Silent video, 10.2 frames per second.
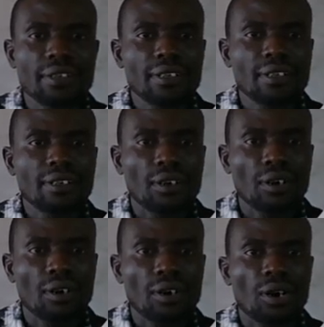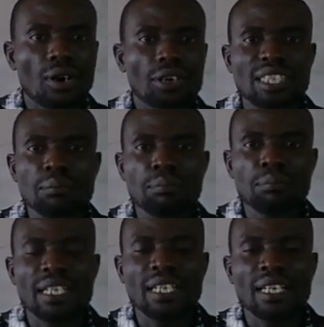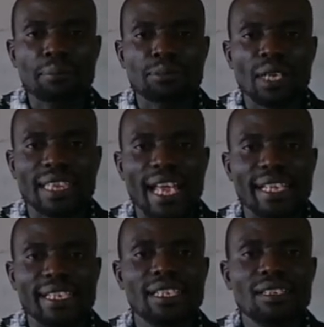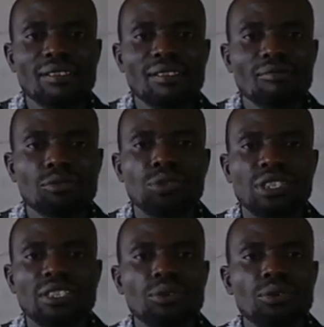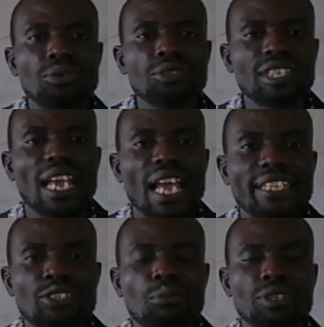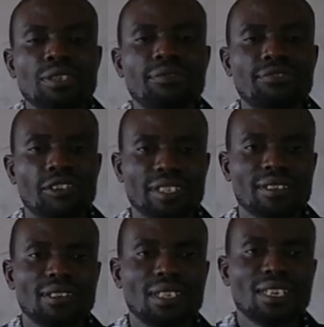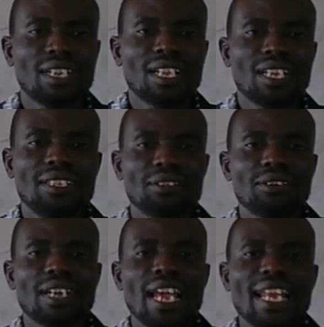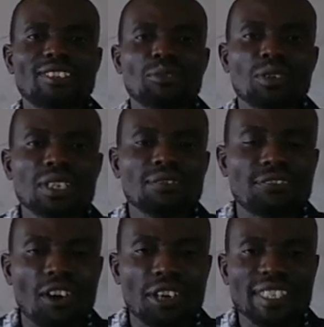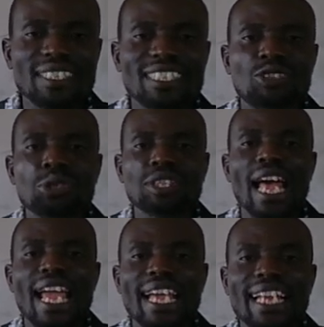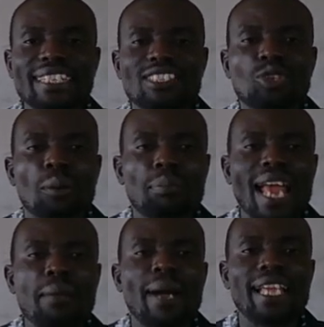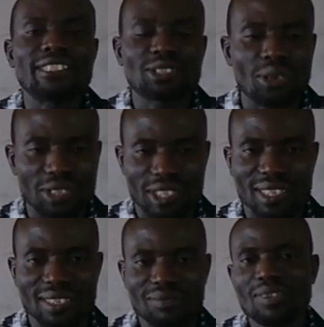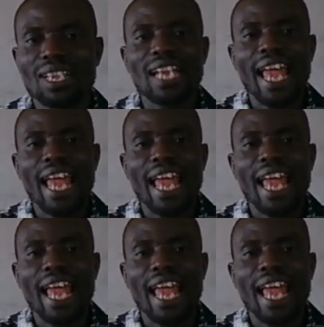or simply capital letter E to denote electromotive force. Electromotive force is the total energy supplied by a source, like